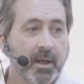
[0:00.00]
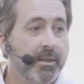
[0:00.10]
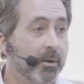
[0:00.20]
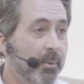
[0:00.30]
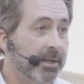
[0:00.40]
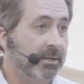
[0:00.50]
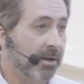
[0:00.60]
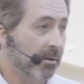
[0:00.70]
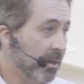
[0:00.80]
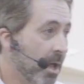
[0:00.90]
And they
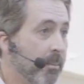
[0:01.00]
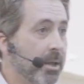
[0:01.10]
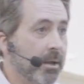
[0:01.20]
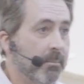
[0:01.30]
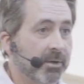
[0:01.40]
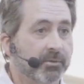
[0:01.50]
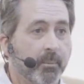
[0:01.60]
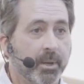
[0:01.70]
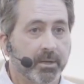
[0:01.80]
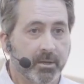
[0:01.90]
regulate our climate, among so
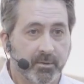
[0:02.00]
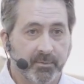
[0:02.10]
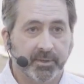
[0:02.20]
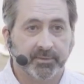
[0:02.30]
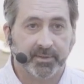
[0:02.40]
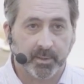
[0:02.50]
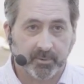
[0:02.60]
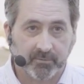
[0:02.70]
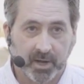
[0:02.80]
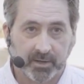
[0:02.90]
many other things that they
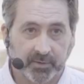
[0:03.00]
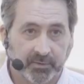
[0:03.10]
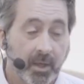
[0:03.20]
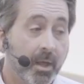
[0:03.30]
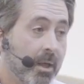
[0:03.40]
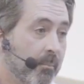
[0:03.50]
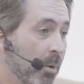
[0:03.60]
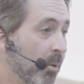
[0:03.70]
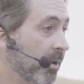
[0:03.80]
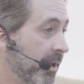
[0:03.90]
provide us.
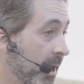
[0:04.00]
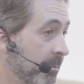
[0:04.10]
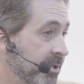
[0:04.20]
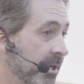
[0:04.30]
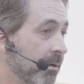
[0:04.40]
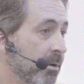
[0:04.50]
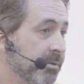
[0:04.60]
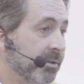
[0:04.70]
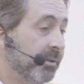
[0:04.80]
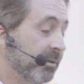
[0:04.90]
But we're damaging our
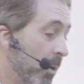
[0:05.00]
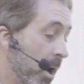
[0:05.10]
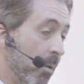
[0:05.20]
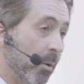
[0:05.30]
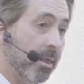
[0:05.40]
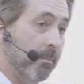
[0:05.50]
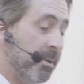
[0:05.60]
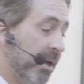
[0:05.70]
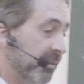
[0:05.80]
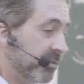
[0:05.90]
oceans as well. One of the
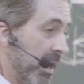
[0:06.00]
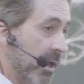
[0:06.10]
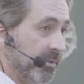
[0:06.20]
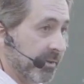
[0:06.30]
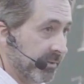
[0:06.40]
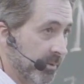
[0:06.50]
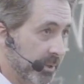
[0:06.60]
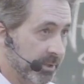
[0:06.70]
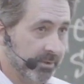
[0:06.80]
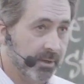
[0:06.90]
biggest challenges that
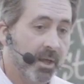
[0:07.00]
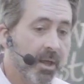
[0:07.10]
we